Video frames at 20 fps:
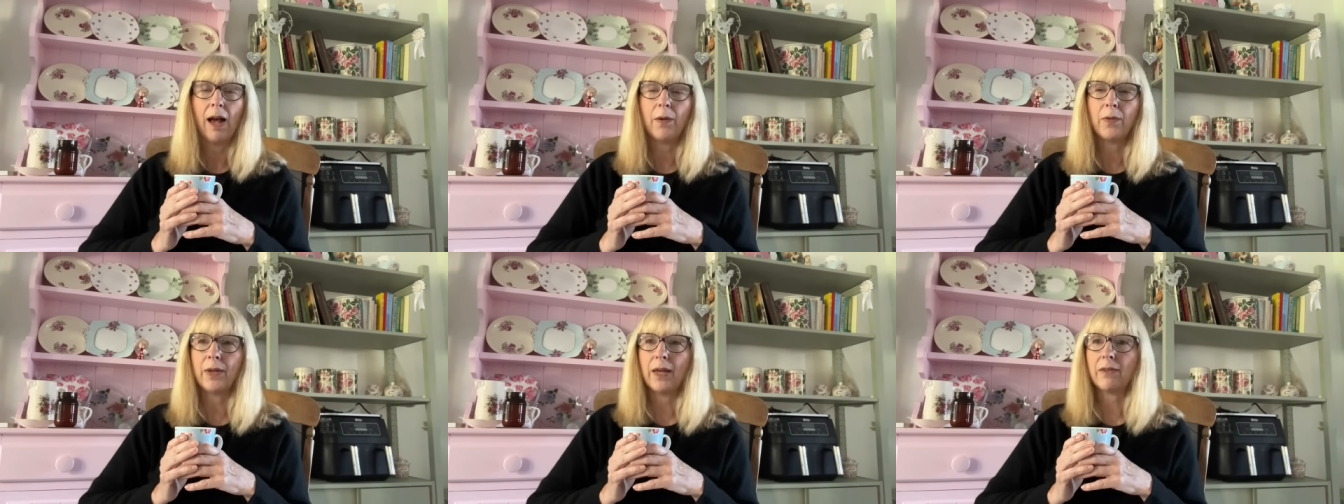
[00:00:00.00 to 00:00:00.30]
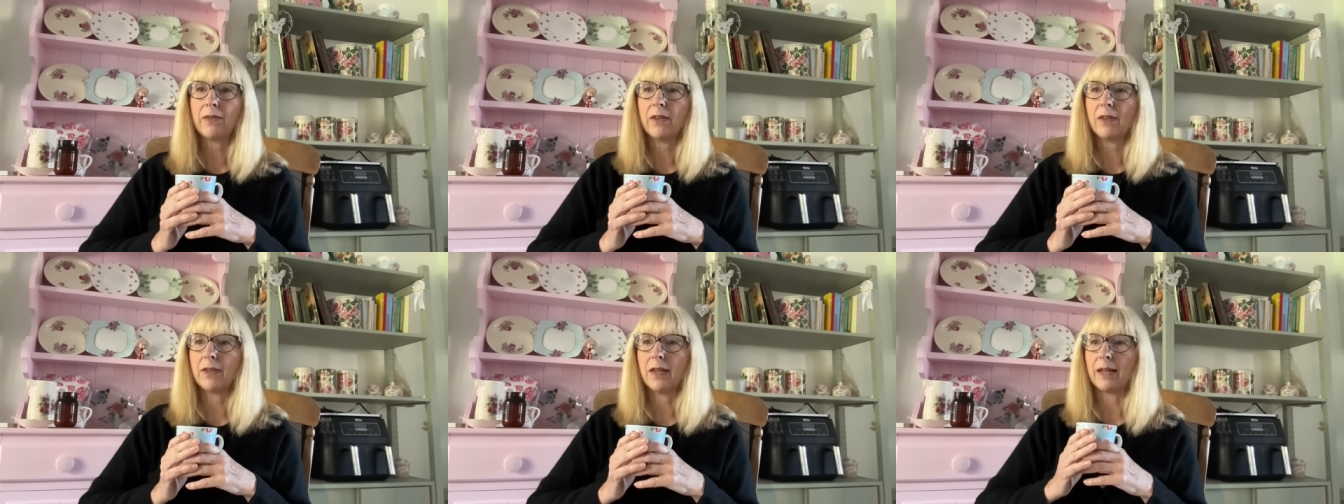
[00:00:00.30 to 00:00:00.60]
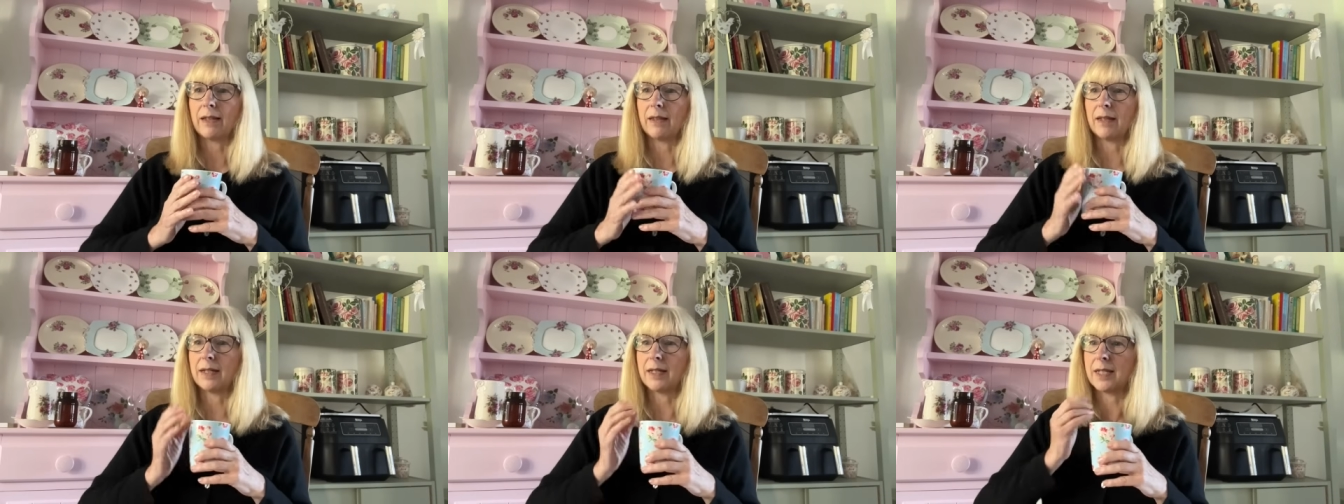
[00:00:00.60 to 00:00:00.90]
And the other
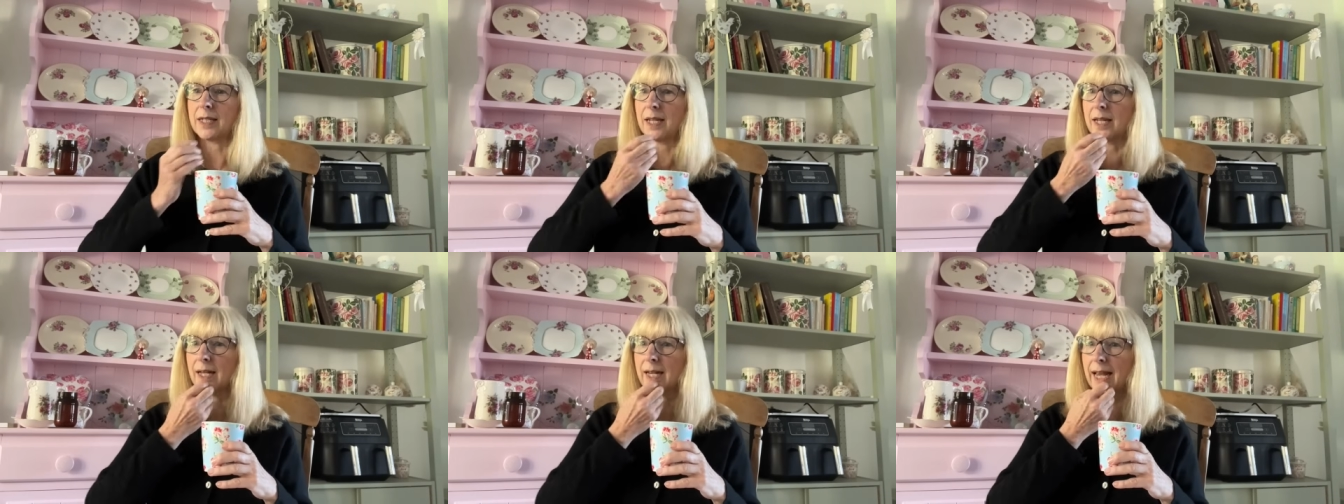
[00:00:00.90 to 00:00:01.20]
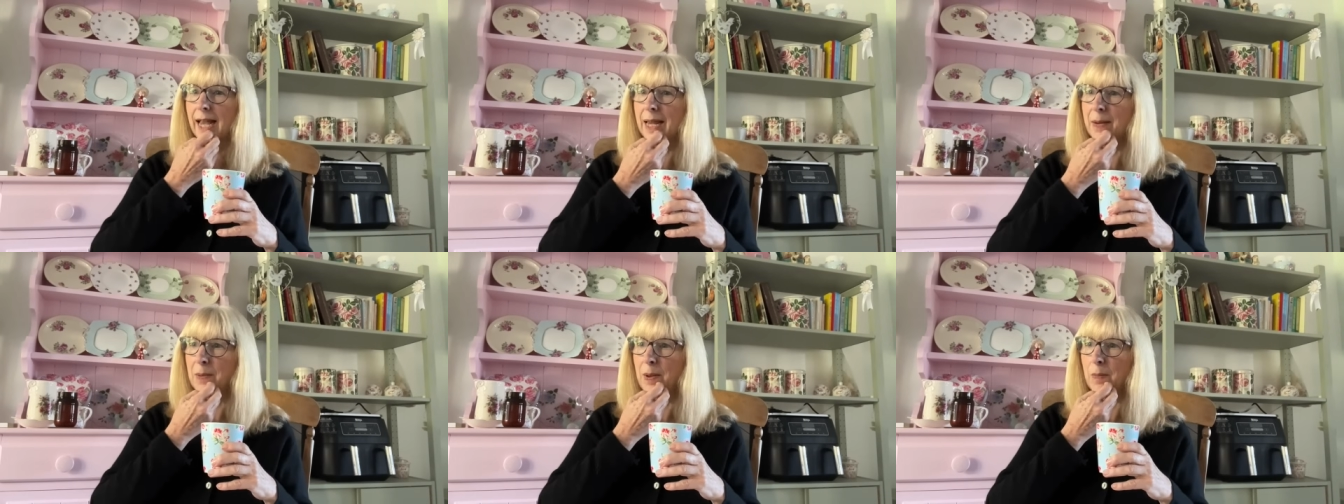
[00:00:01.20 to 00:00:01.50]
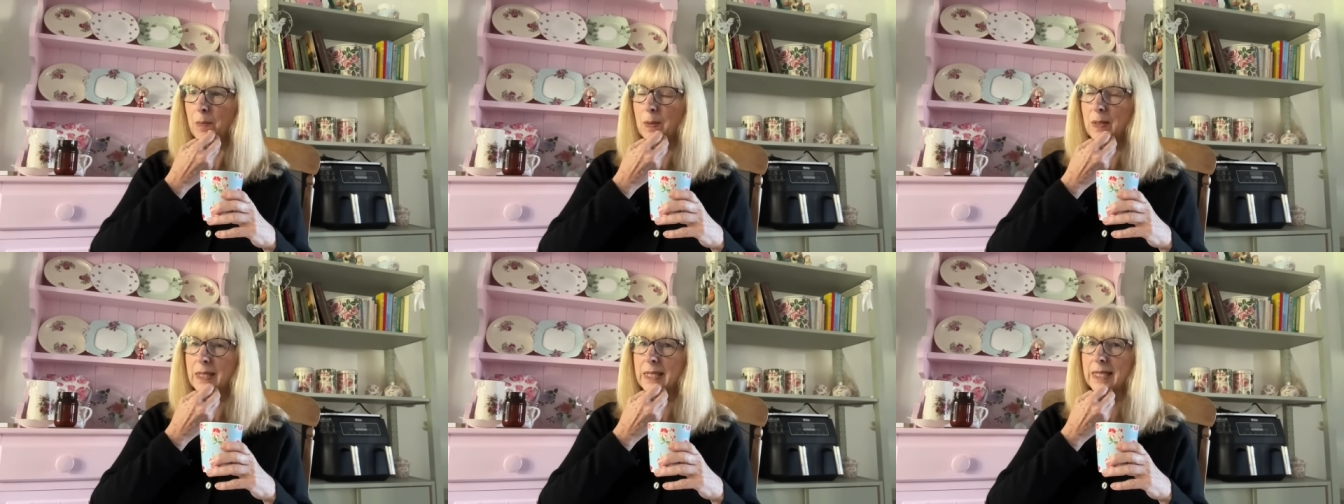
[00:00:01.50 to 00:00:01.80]
thing that came
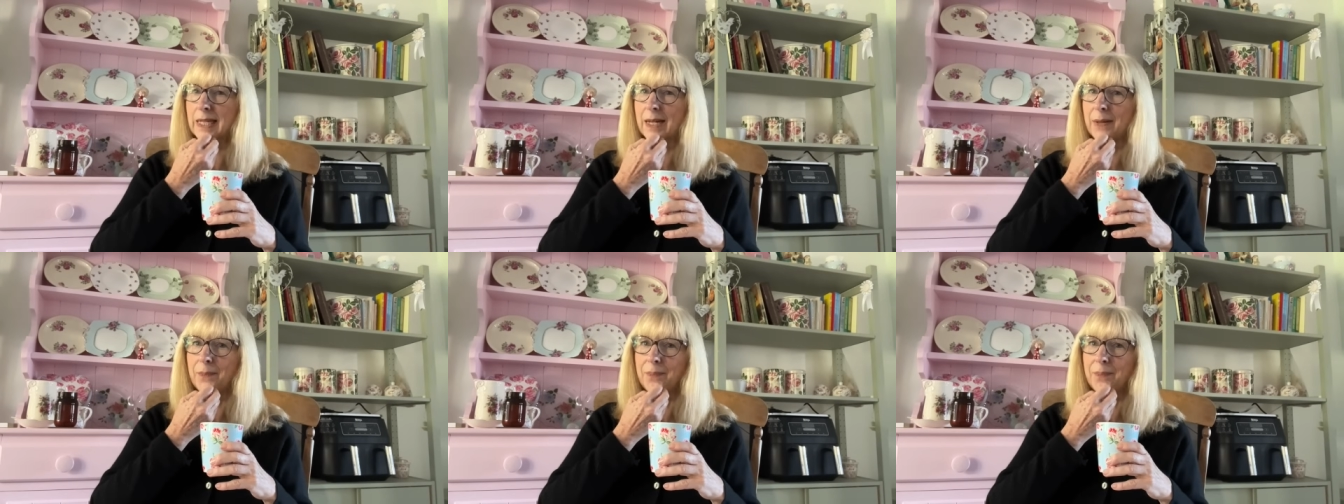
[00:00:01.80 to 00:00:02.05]
up was